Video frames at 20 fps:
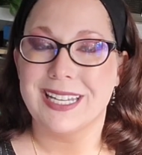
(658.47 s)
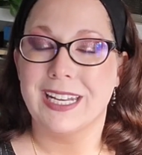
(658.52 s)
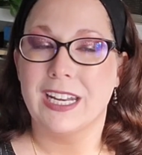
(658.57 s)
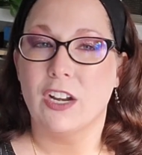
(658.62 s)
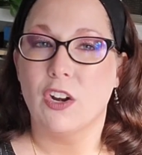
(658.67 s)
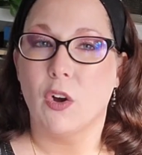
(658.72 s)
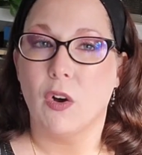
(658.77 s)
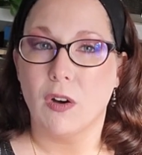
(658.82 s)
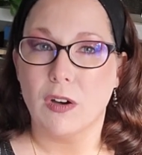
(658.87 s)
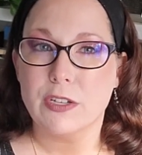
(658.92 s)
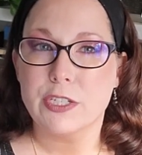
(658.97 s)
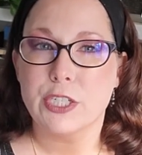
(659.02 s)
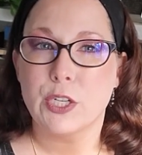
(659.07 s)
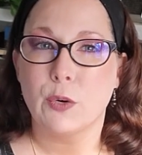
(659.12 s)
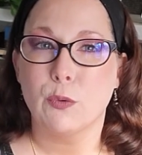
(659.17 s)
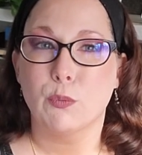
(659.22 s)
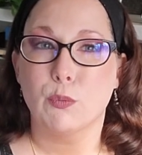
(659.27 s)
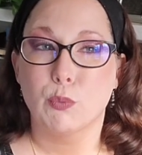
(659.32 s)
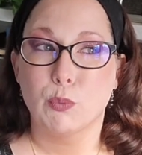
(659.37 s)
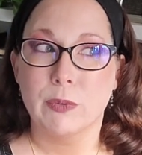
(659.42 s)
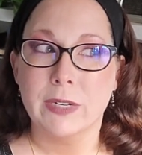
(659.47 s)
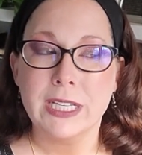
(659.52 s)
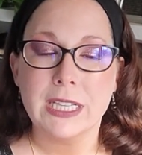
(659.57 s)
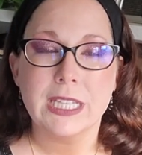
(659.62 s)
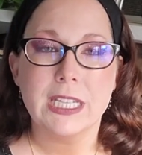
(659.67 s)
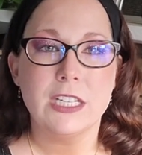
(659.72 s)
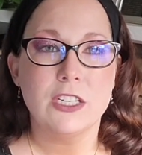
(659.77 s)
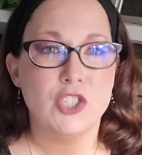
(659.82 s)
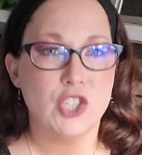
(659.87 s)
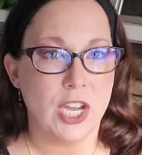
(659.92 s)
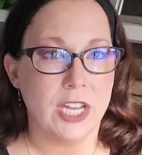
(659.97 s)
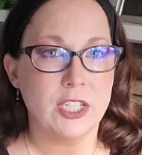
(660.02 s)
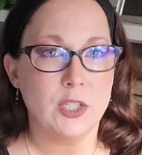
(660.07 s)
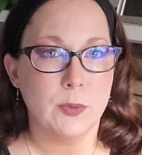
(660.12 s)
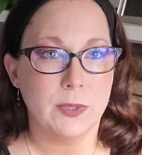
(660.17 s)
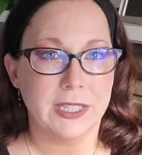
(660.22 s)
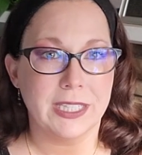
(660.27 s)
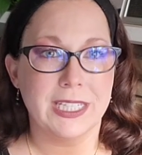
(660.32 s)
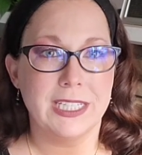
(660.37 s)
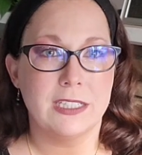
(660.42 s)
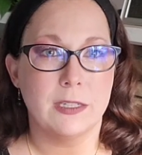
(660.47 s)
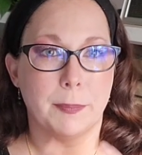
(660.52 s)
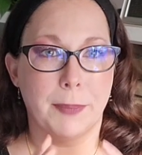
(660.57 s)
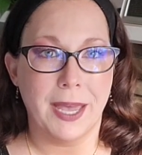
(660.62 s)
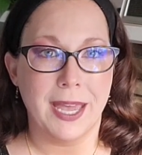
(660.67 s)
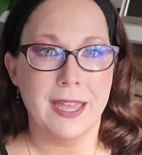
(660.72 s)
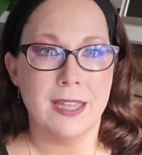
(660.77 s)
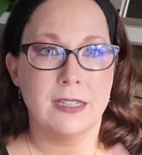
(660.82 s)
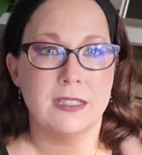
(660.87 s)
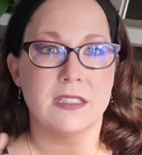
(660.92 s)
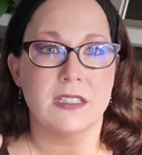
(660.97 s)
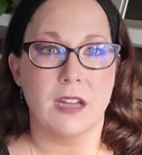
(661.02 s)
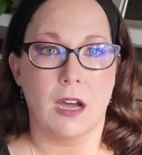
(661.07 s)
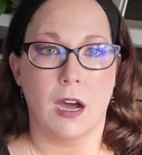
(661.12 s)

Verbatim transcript: And it also really genuinely depends